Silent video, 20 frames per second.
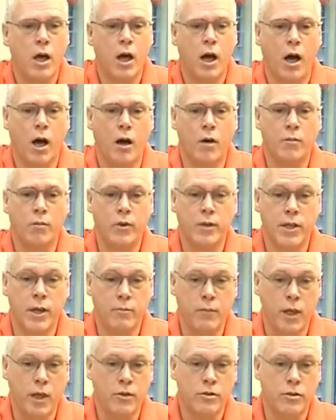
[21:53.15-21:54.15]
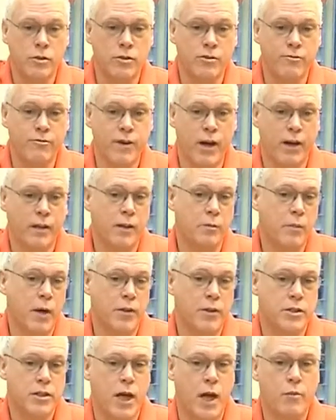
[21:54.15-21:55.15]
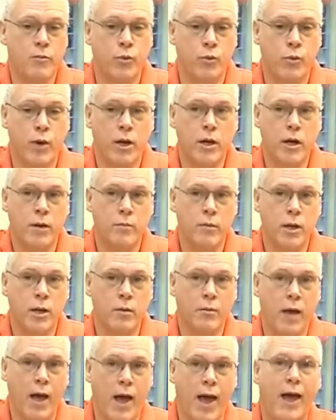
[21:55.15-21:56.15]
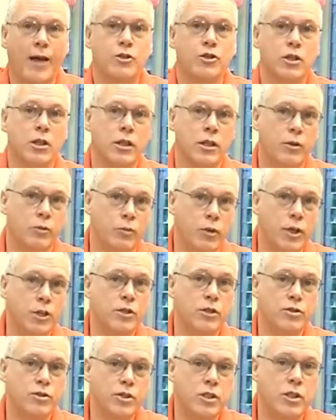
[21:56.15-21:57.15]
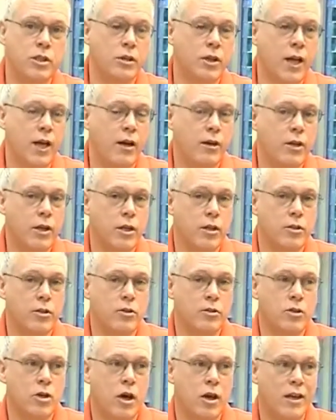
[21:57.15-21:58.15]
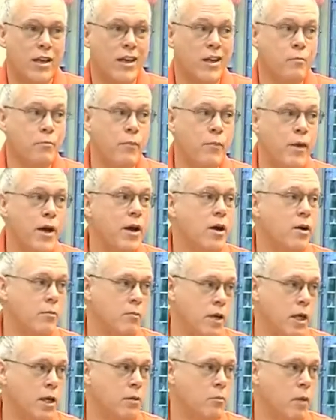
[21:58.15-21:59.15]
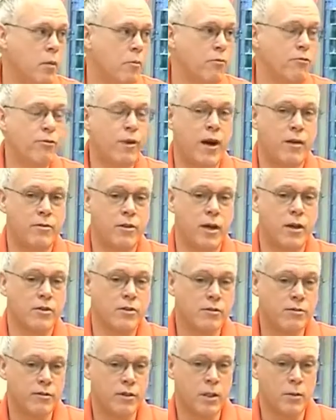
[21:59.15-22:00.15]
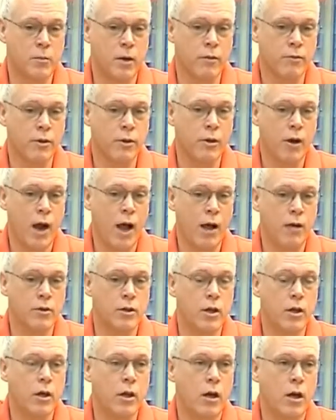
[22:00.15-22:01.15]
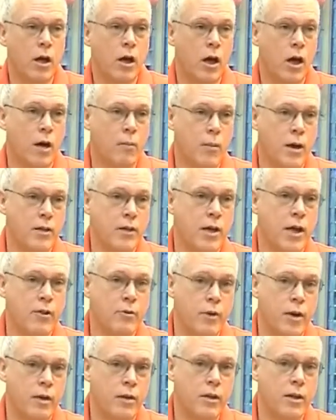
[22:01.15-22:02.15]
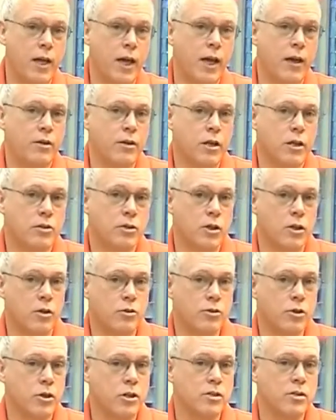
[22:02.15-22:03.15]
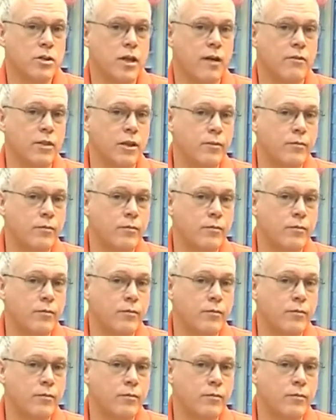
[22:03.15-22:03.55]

Uh, what that means is the fact that by the time the radar beam actually reaches Steele County, you're talking bare minimum 5,000 feet above the ground. Oh. Uh, by the other end of the county, it's closer to seven.